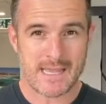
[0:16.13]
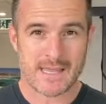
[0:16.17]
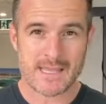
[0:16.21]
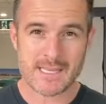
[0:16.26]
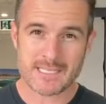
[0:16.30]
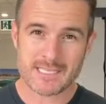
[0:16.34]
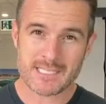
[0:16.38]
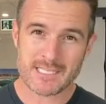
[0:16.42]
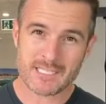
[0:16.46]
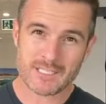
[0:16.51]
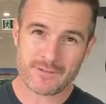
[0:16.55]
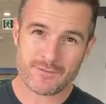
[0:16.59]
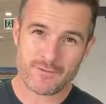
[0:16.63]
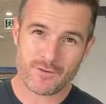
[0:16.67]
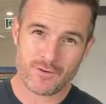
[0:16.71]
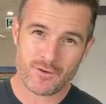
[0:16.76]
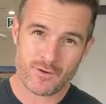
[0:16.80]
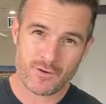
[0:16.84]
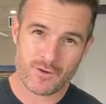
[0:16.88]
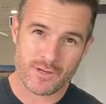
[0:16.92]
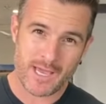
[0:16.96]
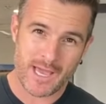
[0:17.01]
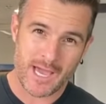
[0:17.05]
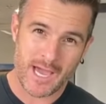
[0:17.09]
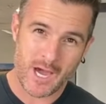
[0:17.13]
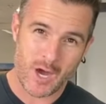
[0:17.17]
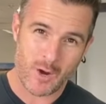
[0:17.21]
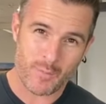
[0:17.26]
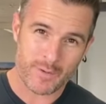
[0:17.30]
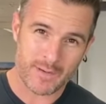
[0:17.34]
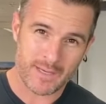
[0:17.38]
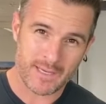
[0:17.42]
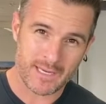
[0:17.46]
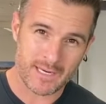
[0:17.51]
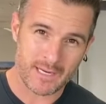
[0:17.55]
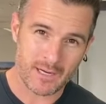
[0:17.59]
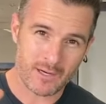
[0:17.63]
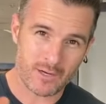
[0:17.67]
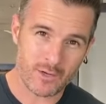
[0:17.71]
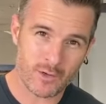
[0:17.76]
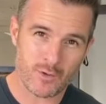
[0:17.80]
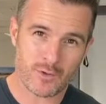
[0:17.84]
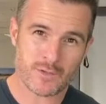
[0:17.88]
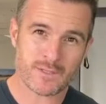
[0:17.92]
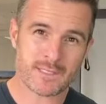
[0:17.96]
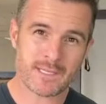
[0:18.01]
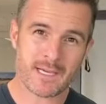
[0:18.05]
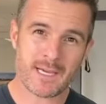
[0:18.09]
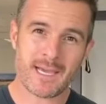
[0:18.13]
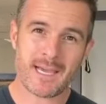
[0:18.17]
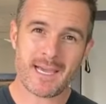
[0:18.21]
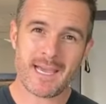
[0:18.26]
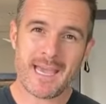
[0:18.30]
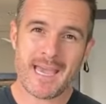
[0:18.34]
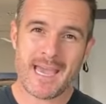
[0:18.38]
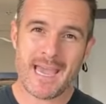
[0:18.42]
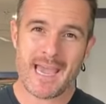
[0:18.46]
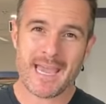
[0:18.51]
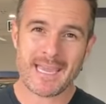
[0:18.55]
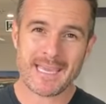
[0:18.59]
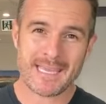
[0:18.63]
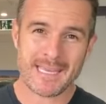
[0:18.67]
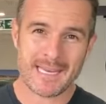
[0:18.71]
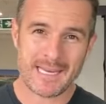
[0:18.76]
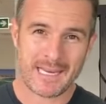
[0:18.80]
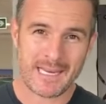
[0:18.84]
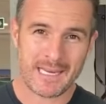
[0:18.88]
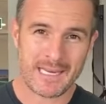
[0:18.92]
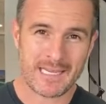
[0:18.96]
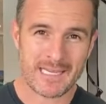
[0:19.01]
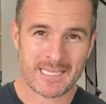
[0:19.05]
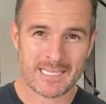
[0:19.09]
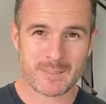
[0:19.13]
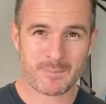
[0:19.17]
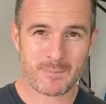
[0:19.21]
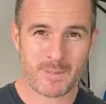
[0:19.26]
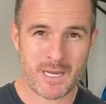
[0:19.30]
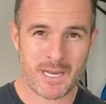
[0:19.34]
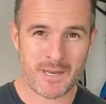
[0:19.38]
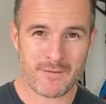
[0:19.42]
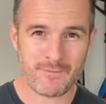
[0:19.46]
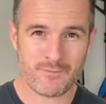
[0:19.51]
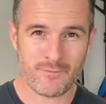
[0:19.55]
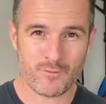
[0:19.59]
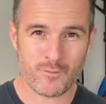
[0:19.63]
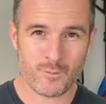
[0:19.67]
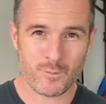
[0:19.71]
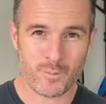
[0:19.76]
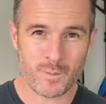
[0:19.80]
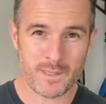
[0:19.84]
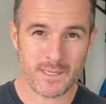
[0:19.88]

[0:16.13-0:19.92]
this is for you to help it get it looser and get it less painful.